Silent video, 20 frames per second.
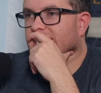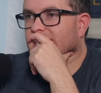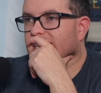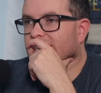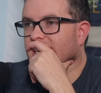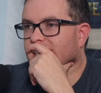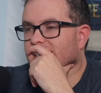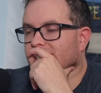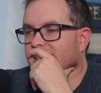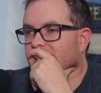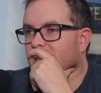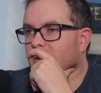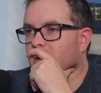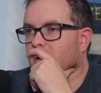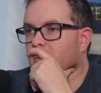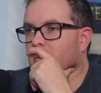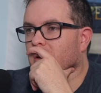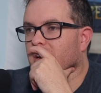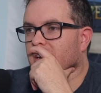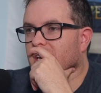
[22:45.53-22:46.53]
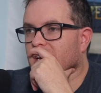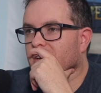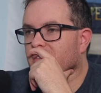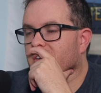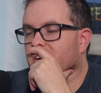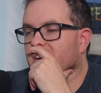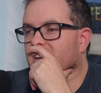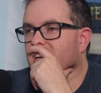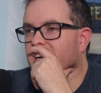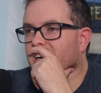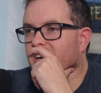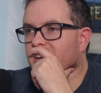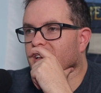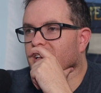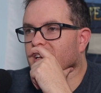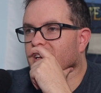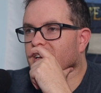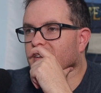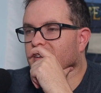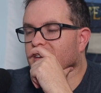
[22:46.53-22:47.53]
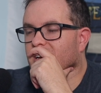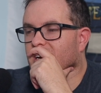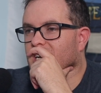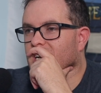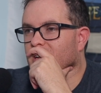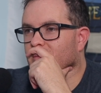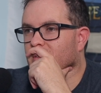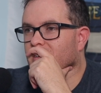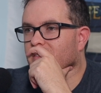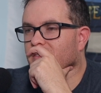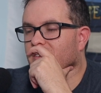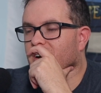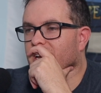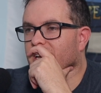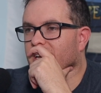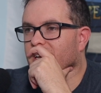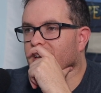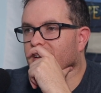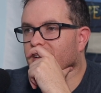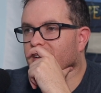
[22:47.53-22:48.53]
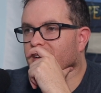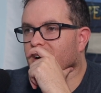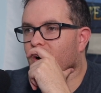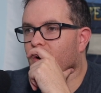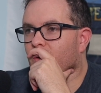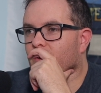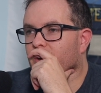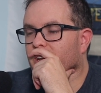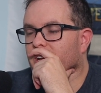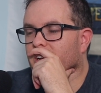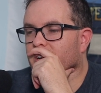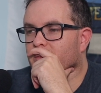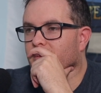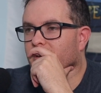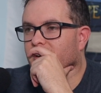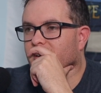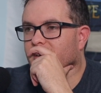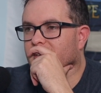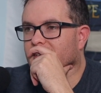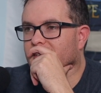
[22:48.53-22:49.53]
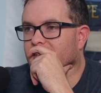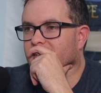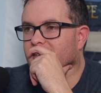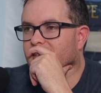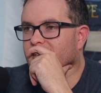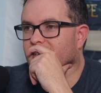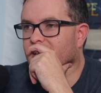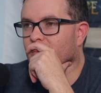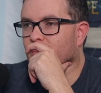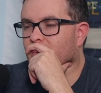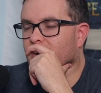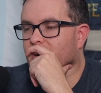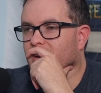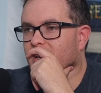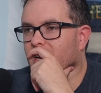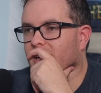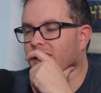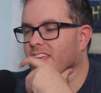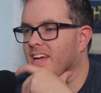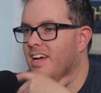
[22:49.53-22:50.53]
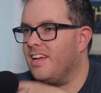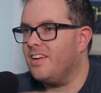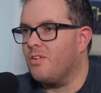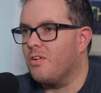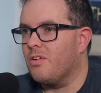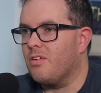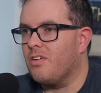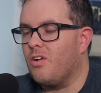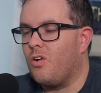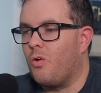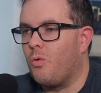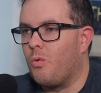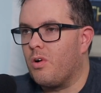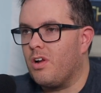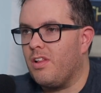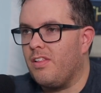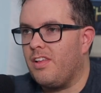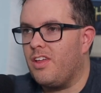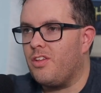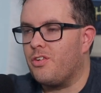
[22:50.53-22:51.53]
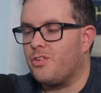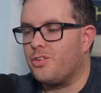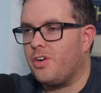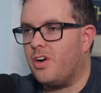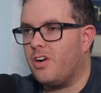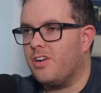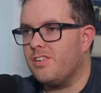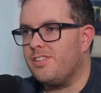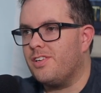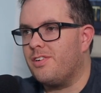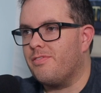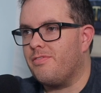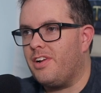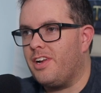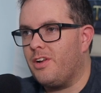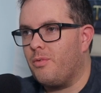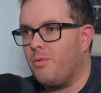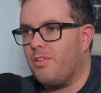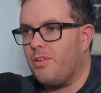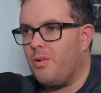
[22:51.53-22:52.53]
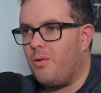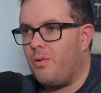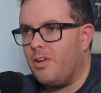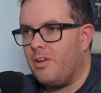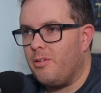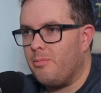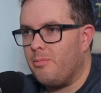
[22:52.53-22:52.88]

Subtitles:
Is it something completely different? Like, are they talking about fighting Odium or somewhere like that, or one of the other shards that are fighting with Odium?